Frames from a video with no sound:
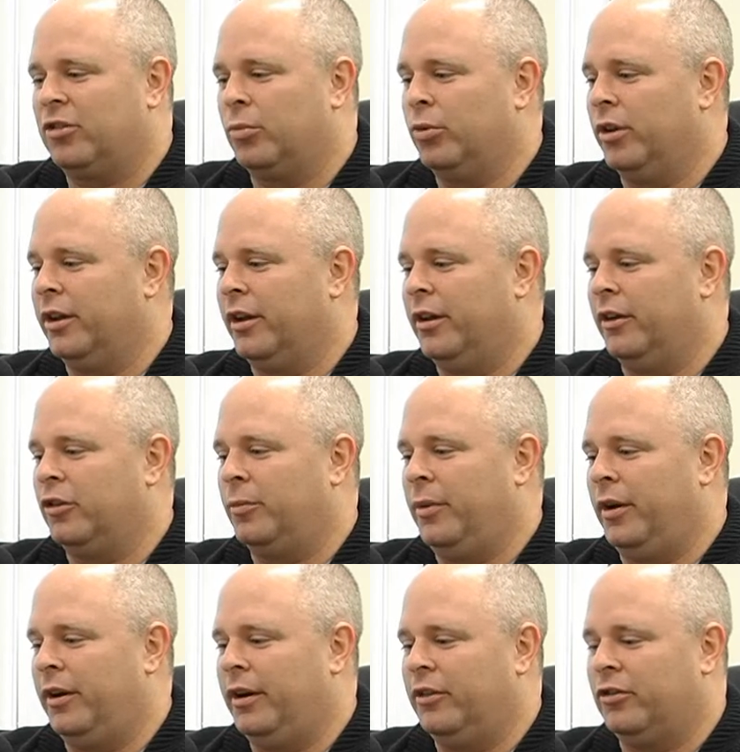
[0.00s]
some really good
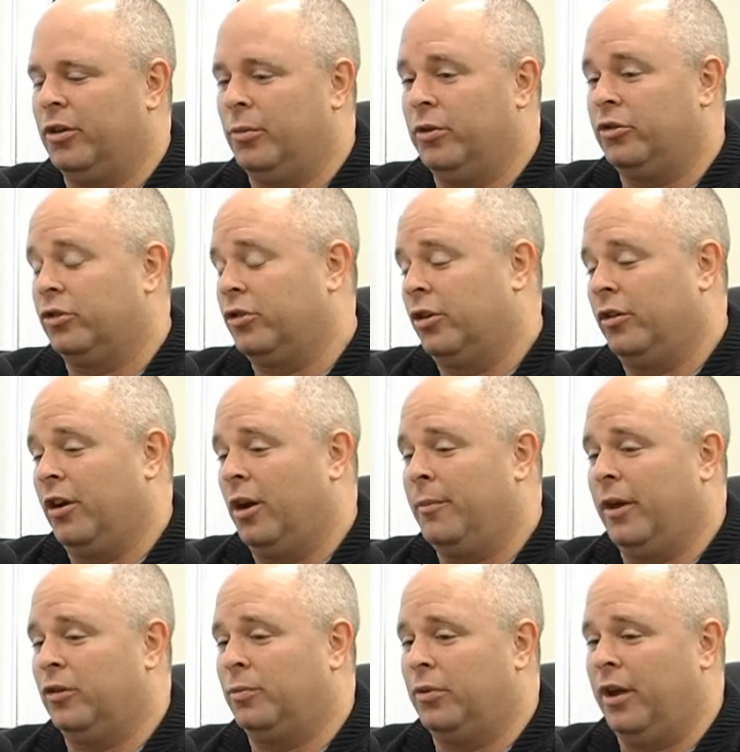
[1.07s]
experience and was certainly our
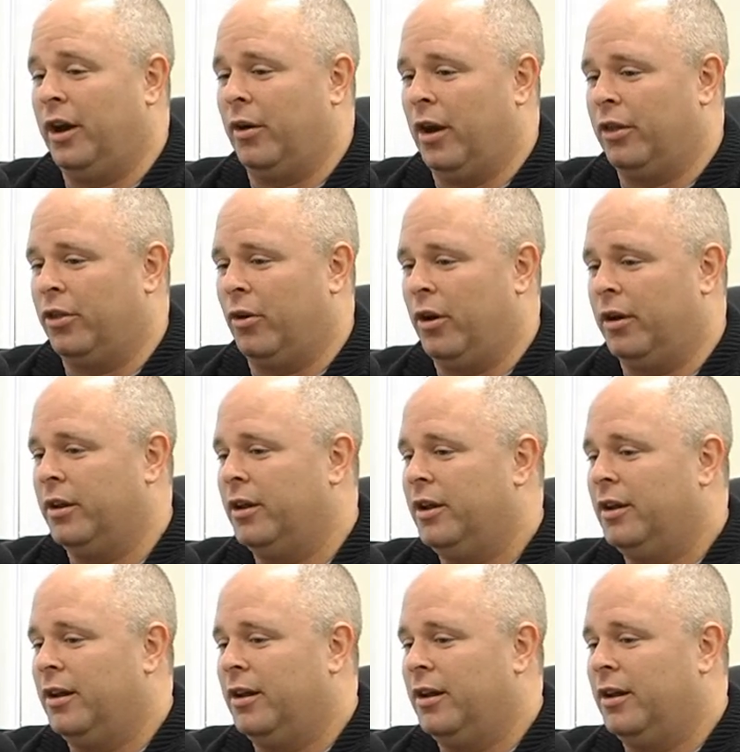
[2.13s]
best player, I thought,